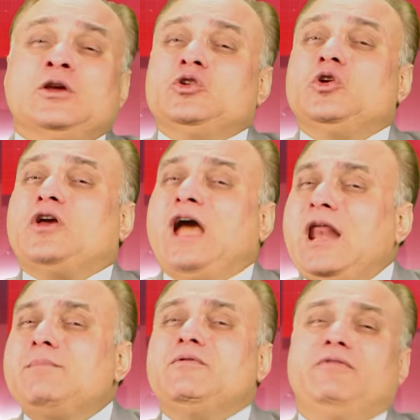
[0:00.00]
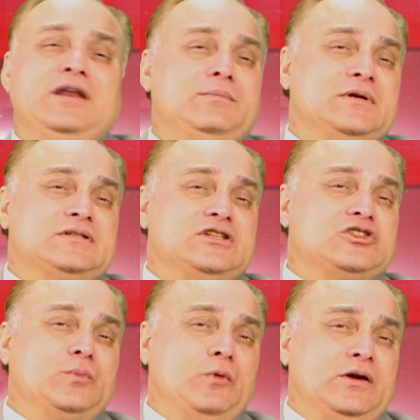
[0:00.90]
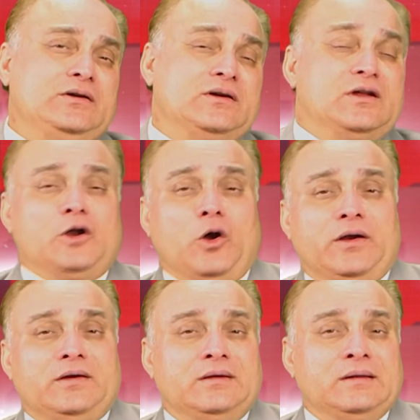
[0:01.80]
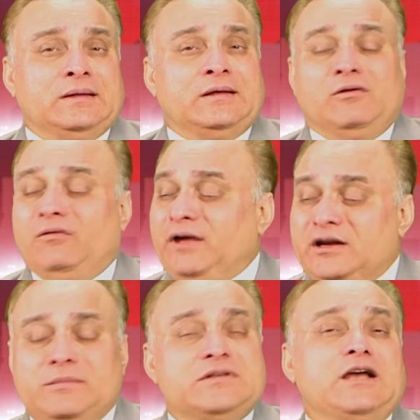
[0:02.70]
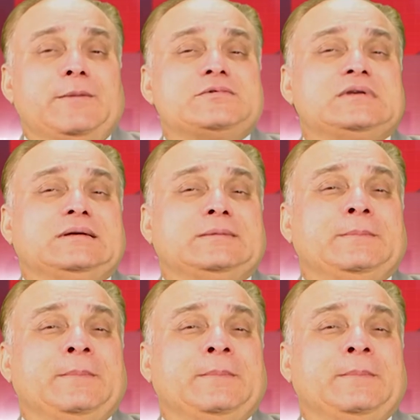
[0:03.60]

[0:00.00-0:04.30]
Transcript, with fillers: You can be very much disappointed, annoyed, very much upset.